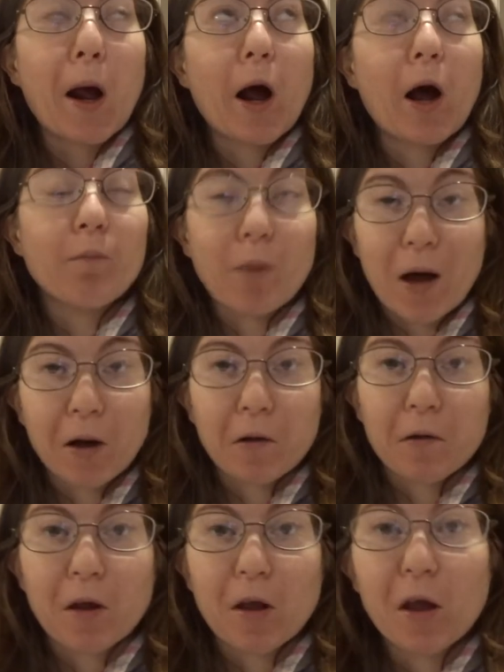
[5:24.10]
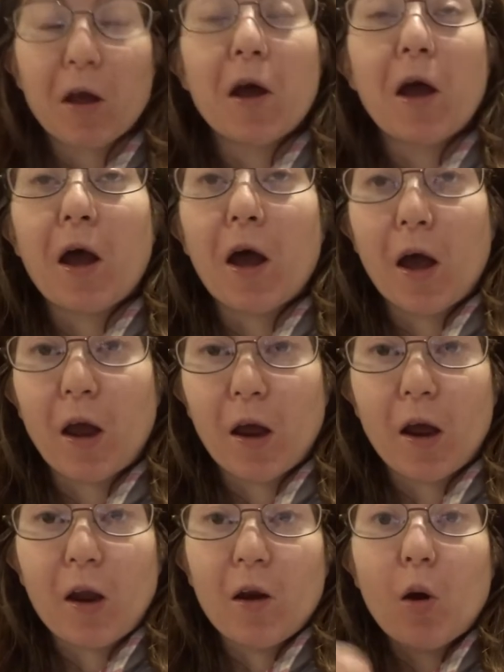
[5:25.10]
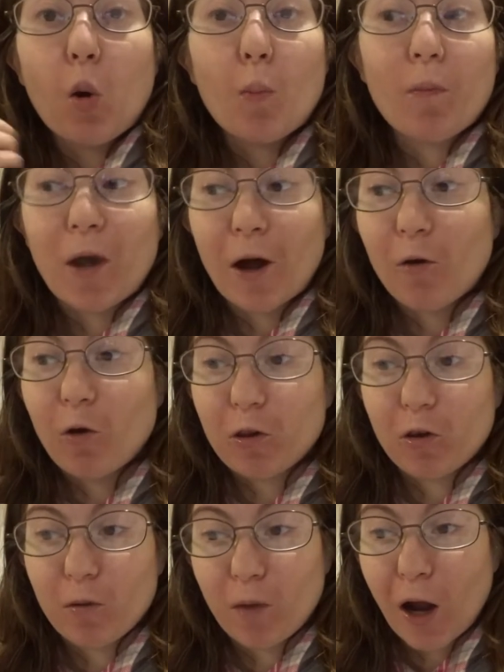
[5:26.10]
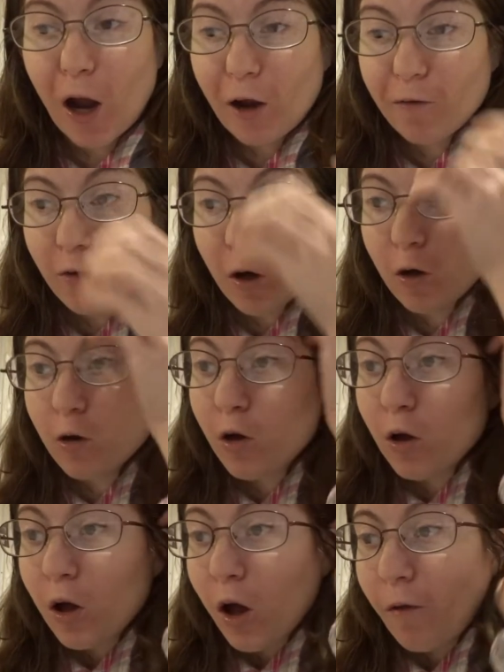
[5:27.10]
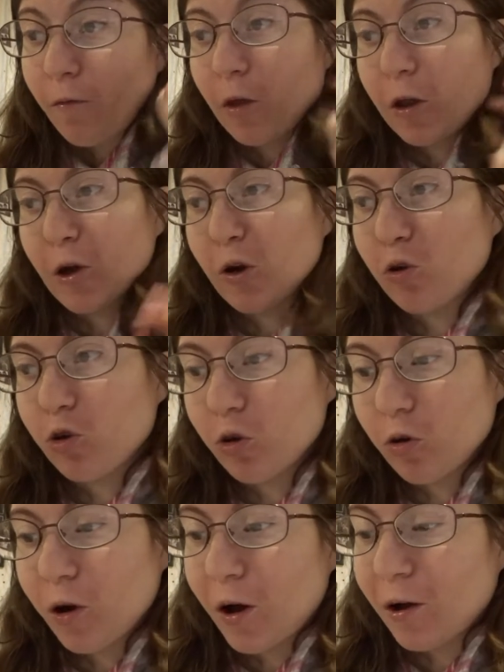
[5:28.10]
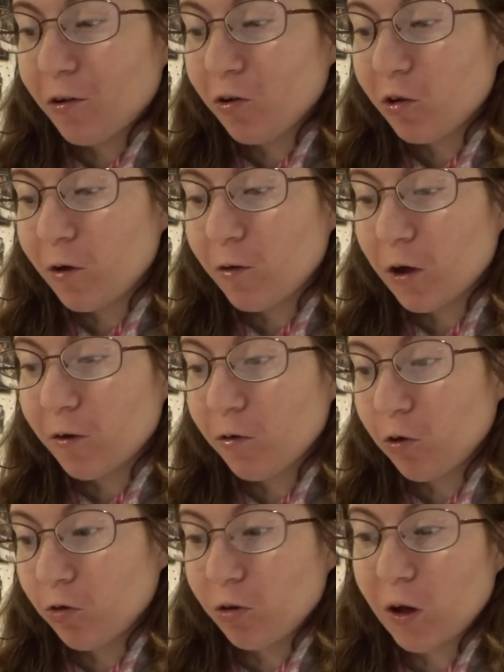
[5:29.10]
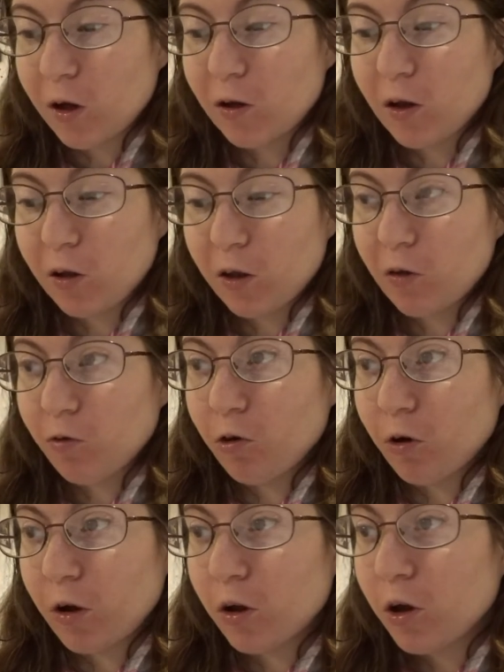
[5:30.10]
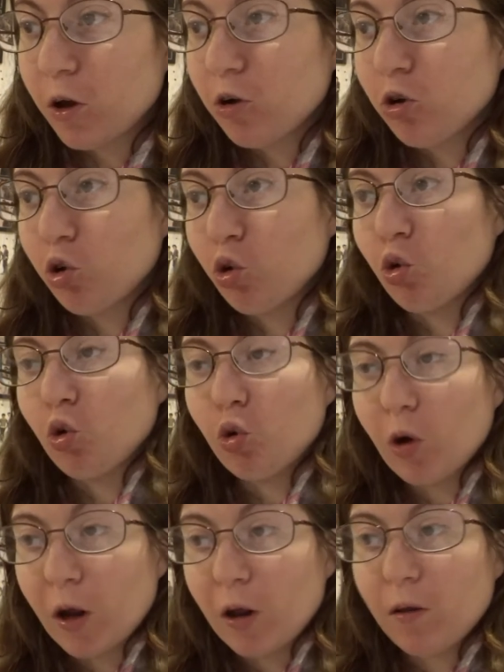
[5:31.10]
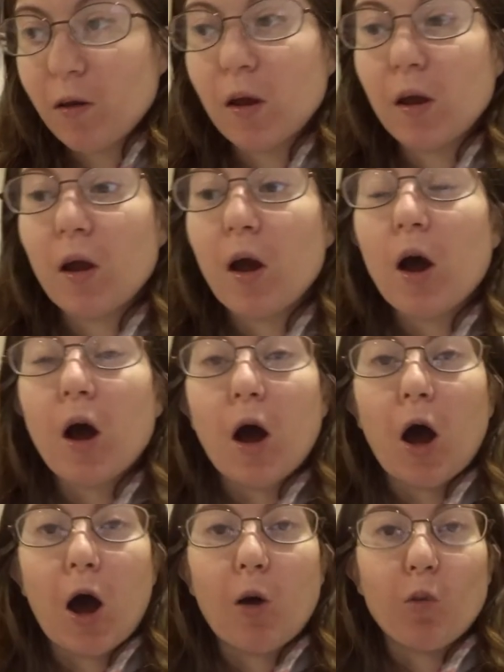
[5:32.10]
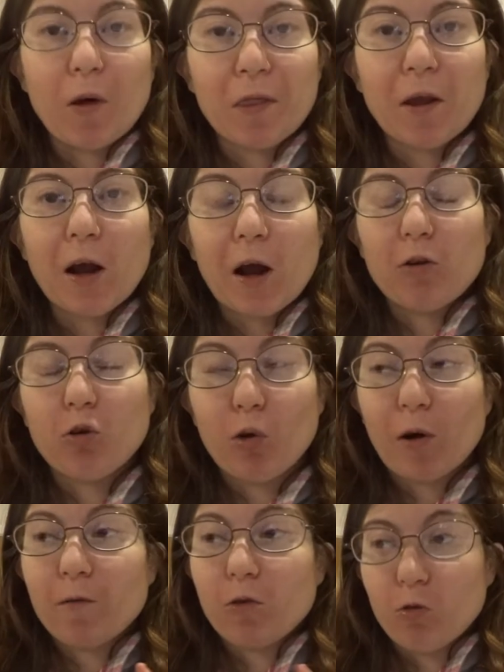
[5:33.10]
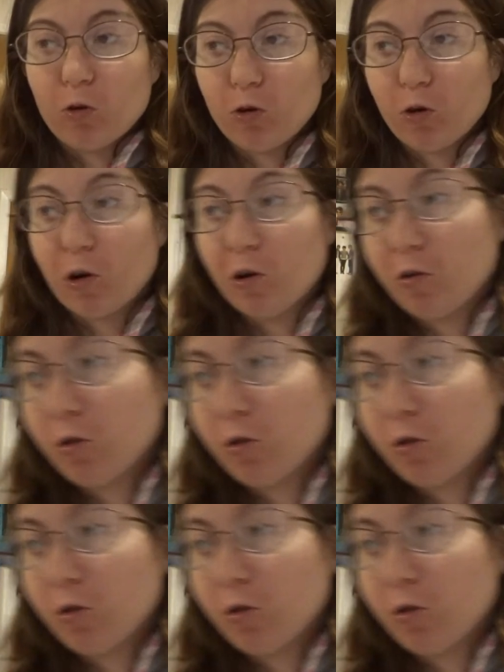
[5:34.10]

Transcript: unboxing and my what's on my iPhone video. So I just have like a few things, nothing really too crazy. Um, one thing I do have to return,